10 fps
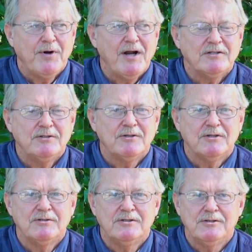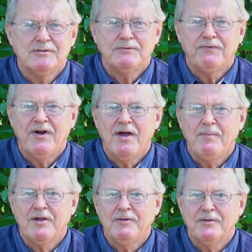products you could choose
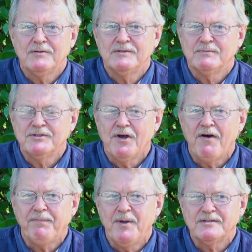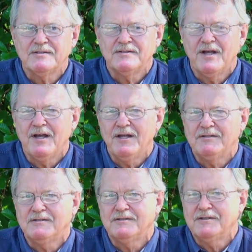from include some soft
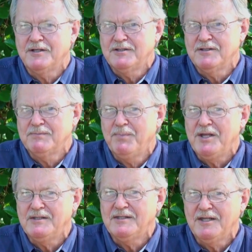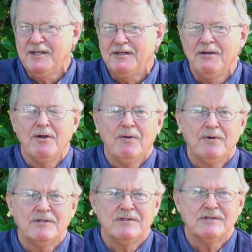pesticides such as BT,
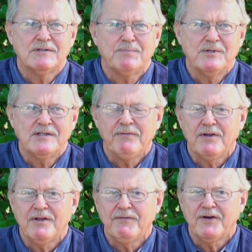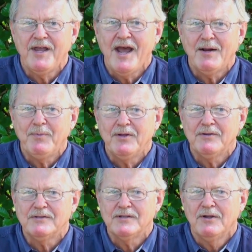which is specifically for
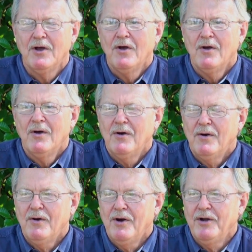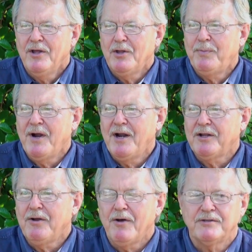caterpillars, or another
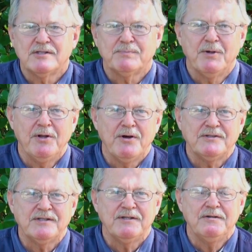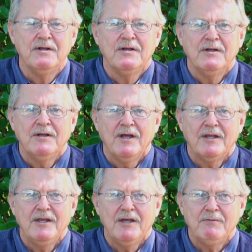product called spinosad,
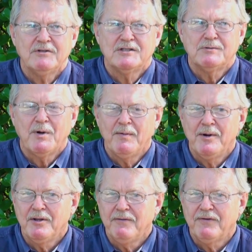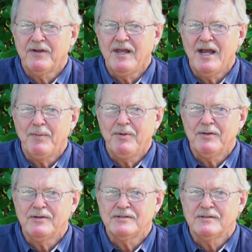again, which is primarily for
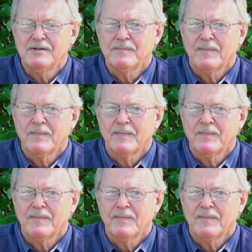caterpillars.